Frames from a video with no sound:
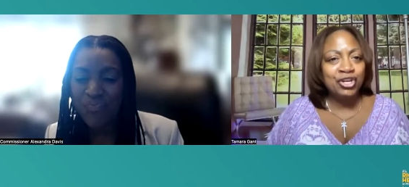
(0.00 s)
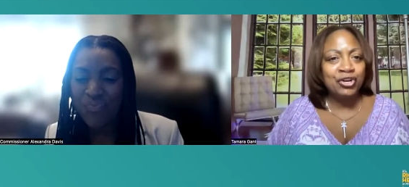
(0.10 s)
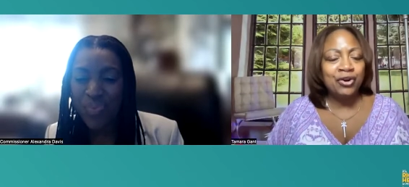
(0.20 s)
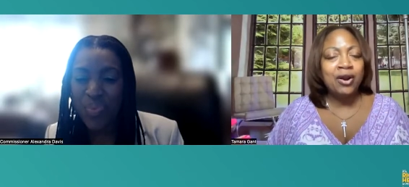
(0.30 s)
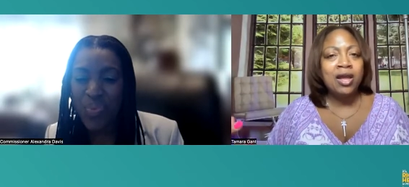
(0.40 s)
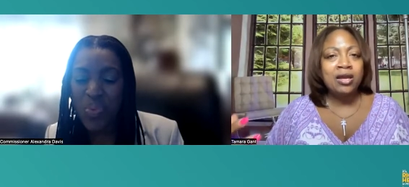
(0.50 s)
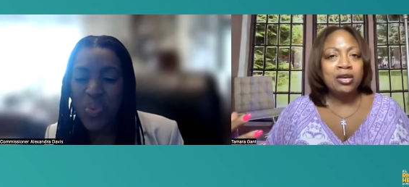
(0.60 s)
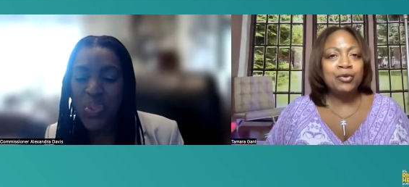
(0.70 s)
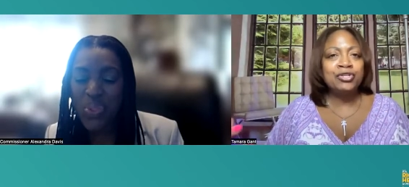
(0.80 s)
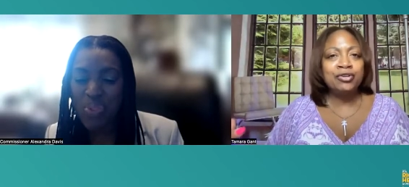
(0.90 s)
Speaker 1: year,
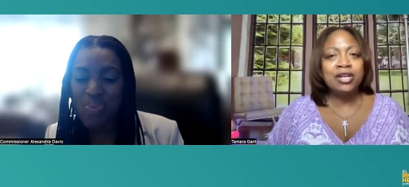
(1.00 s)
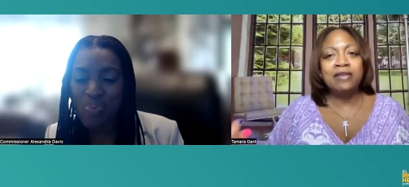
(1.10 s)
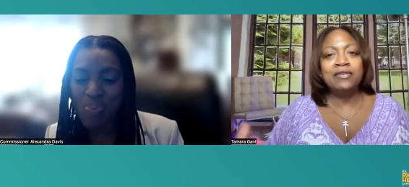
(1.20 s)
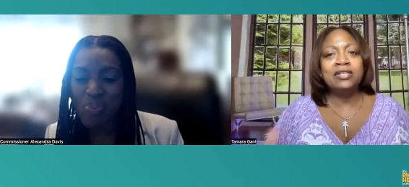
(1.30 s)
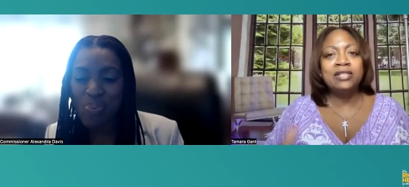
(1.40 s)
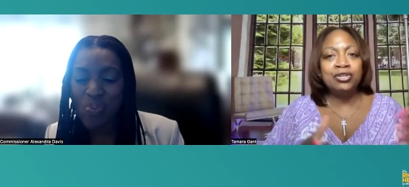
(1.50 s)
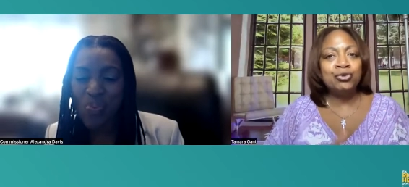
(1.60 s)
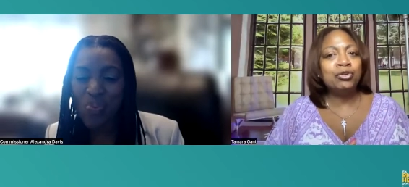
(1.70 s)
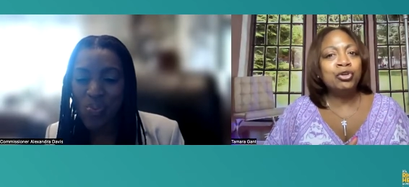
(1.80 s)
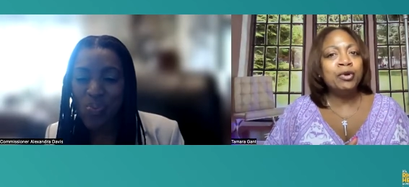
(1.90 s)
Commissioner Davis,
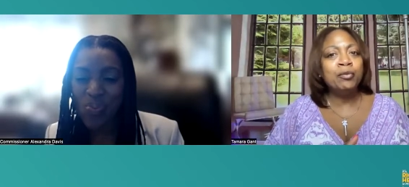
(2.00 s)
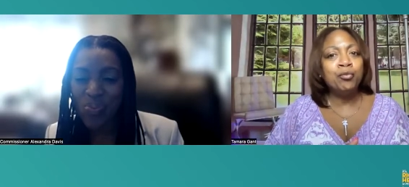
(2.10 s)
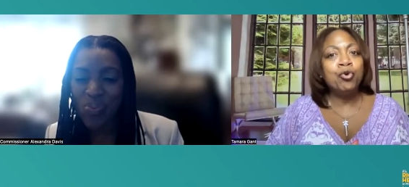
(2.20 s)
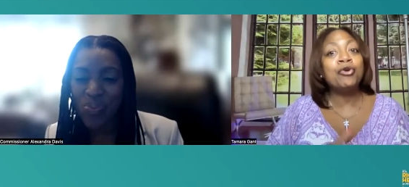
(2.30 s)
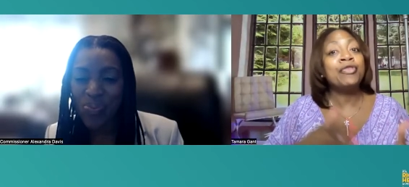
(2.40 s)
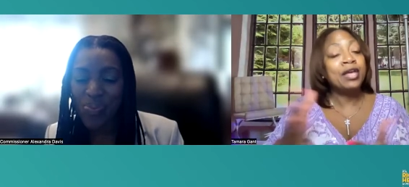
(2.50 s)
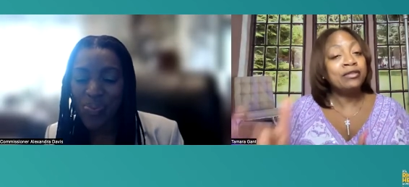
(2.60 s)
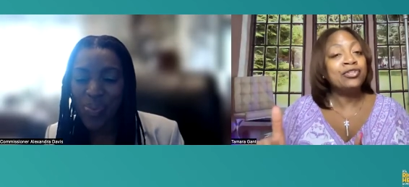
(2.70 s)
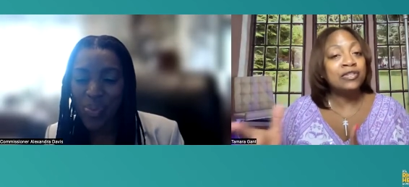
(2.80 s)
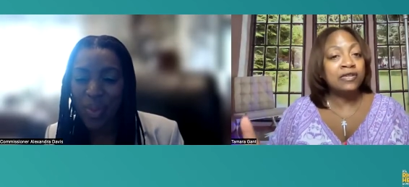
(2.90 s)
and do a little bit more
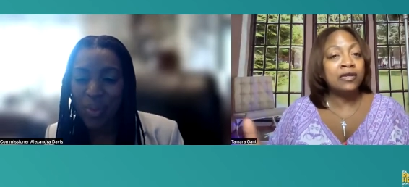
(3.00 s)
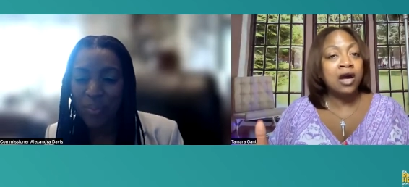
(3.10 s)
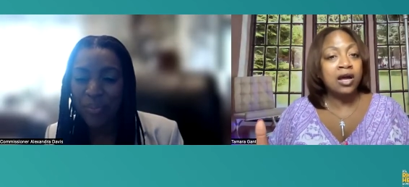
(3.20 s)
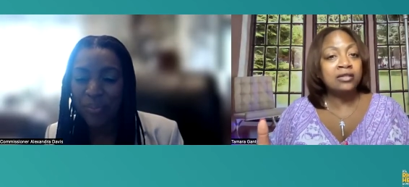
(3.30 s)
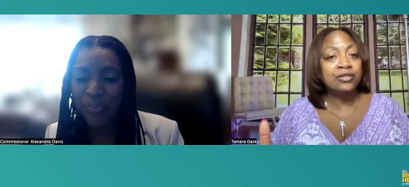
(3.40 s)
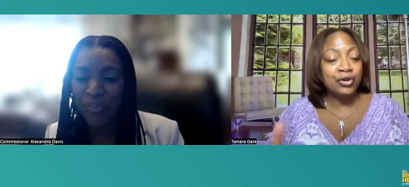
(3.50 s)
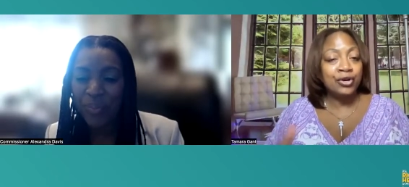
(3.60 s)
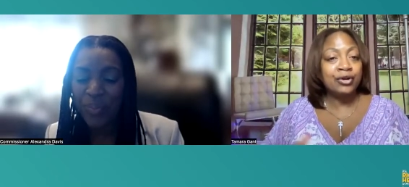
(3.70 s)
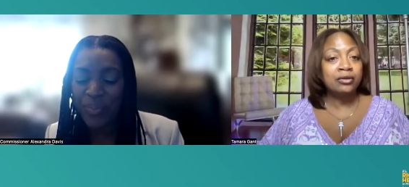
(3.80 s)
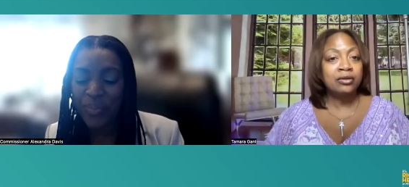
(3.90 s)
than just the
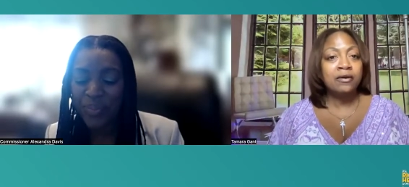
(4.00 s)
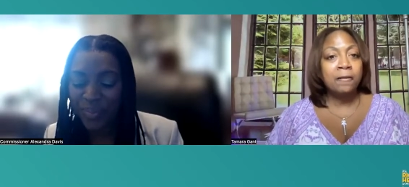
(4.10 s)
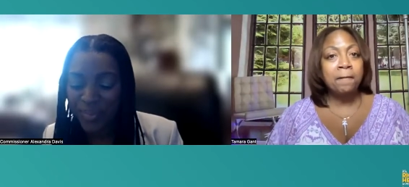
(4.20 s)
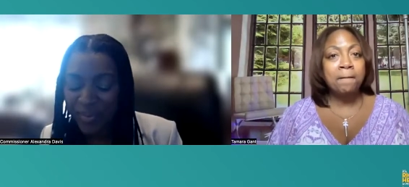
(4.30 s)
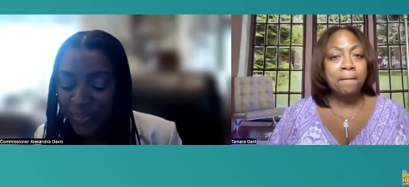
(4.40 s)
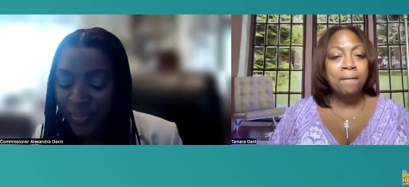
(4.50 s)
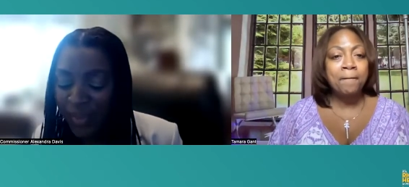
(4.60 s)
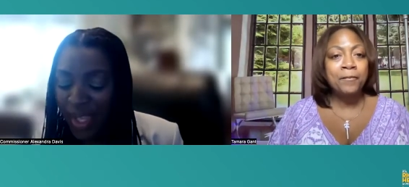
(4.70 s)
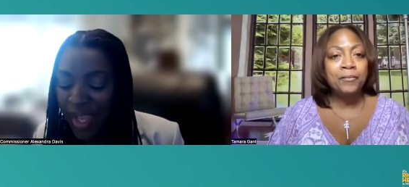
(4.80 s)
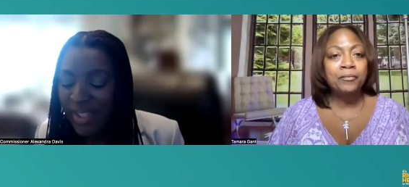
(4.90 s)
concert?
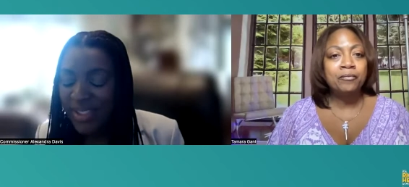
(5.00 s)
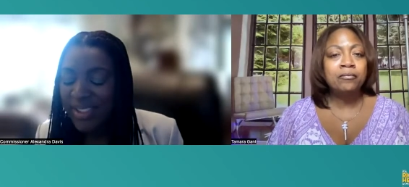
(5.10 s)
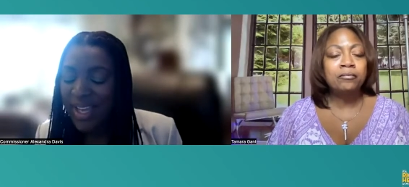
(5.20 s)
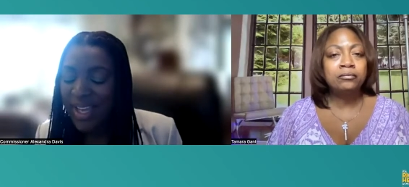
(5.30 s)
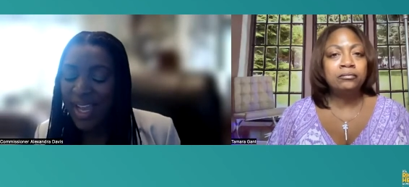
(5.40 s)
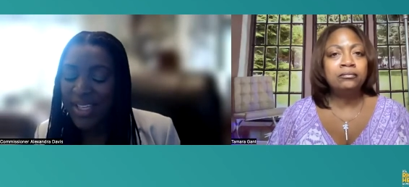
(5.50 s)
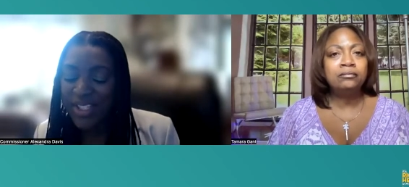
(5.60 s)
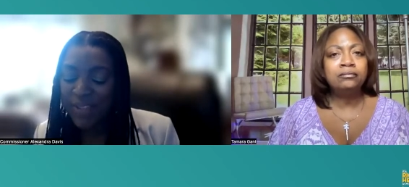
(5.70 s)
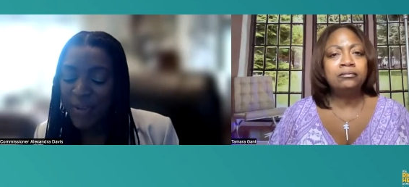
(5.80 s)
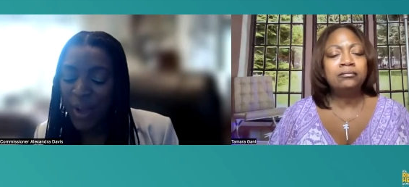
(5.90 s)
Speaker 2: Yeah, I
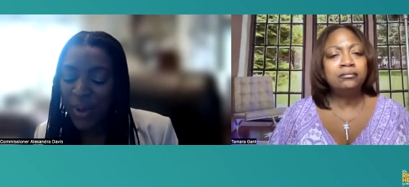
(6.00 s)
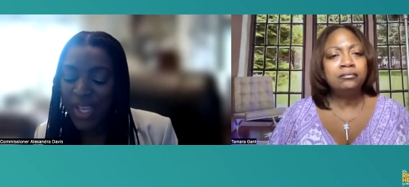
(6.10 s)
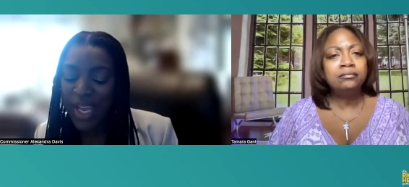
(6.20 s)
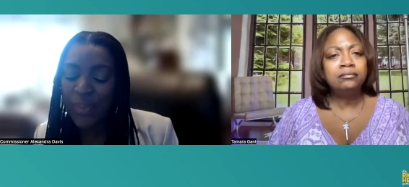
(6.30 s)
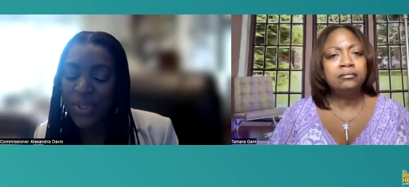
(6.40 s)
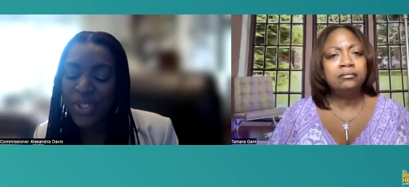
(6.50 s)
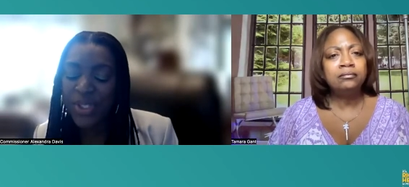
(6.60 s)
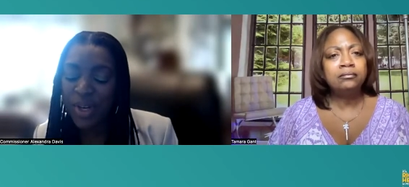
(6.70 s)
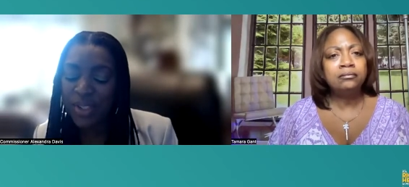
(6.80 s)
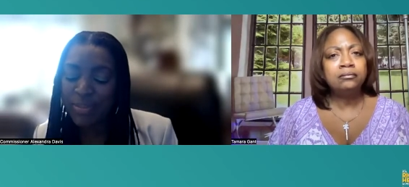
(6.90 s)
just felt that when you're
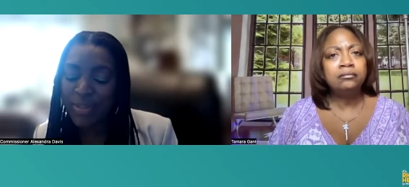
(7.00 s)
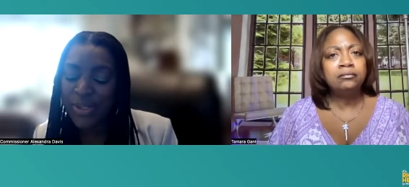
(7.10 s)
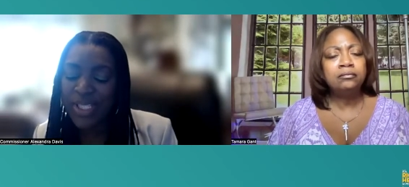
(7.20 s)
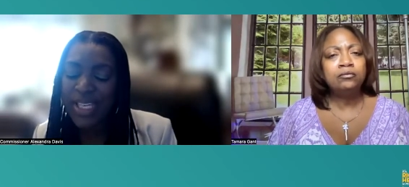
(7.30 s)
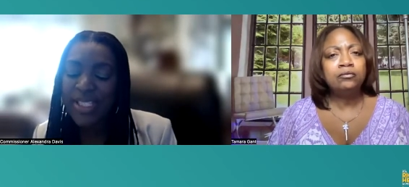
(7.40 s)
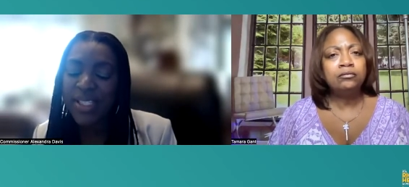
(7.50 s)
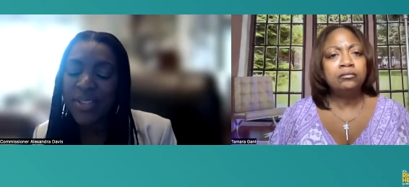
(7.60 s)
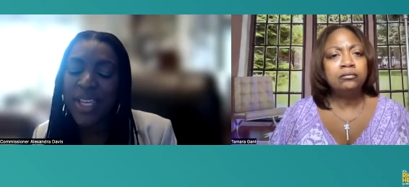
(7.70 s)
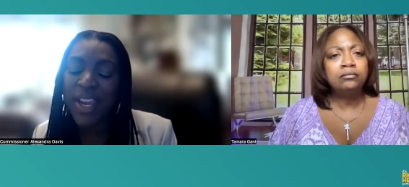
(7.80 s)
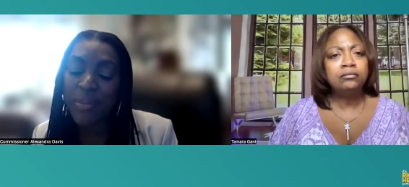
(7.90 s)
talking about Taste
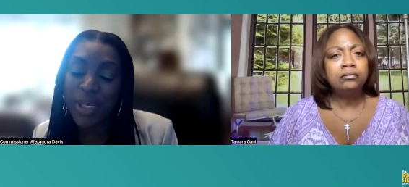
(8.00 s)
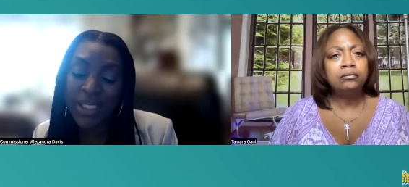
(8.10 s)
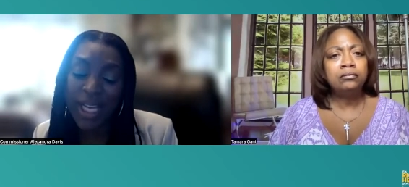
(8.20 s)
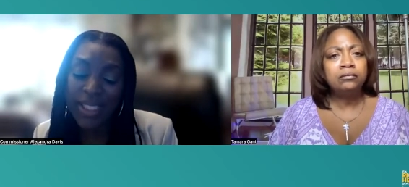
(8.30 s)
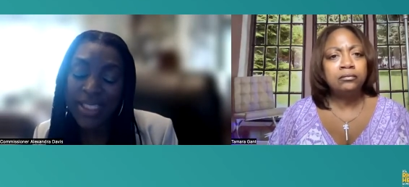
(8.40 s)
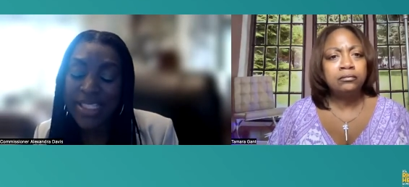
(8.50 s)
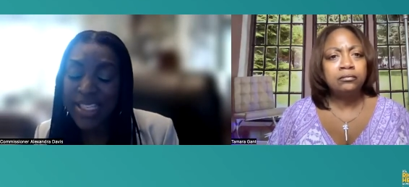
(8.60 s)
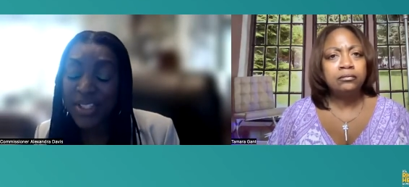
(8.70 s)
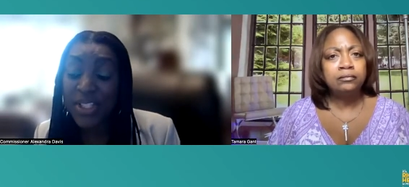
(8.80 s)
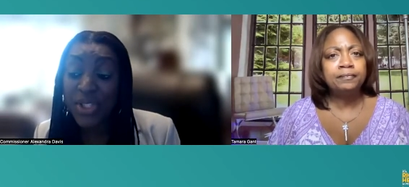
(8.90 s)
of the Caribbean Islands,
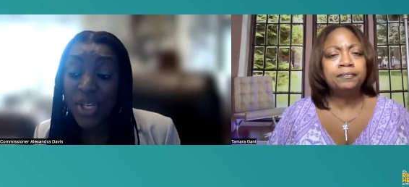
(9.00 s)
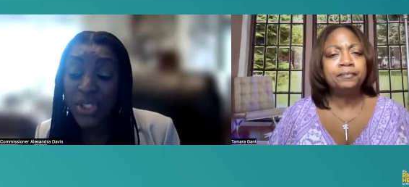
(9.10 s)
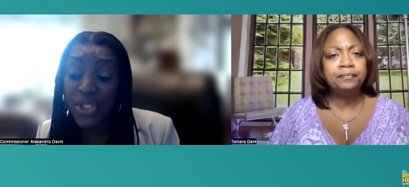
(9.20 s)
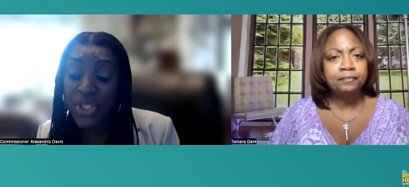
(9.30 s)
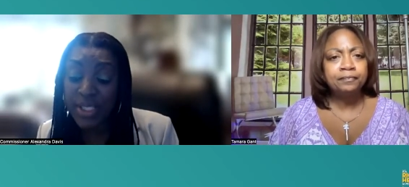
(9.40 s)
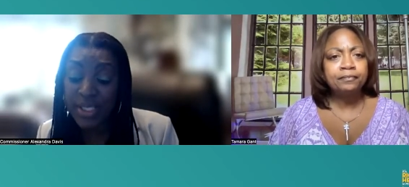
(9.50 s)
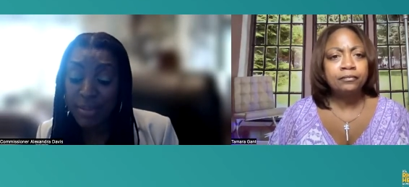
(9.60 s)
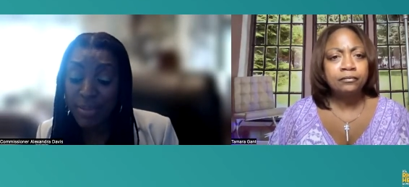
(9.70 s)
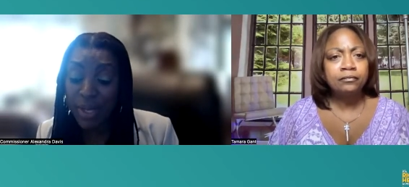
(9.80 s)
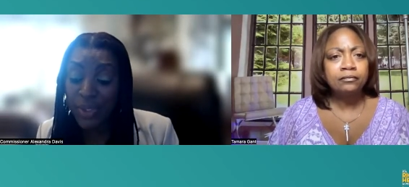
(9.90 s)
yes, it's not just
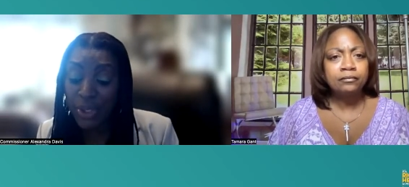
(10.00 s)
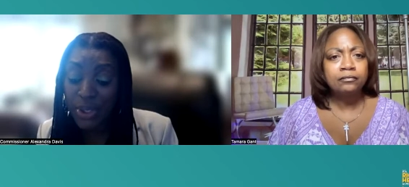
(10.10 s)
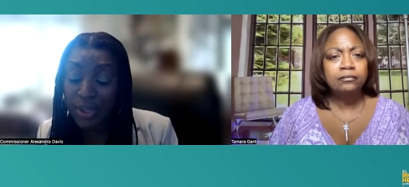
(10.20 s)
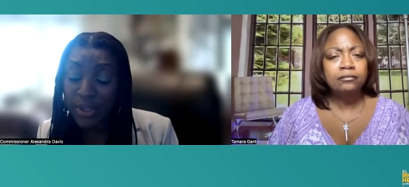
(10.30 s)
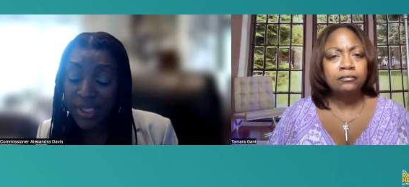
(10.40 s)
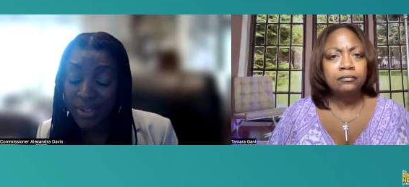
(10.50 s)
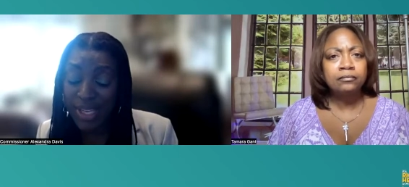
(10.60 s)
about the culinary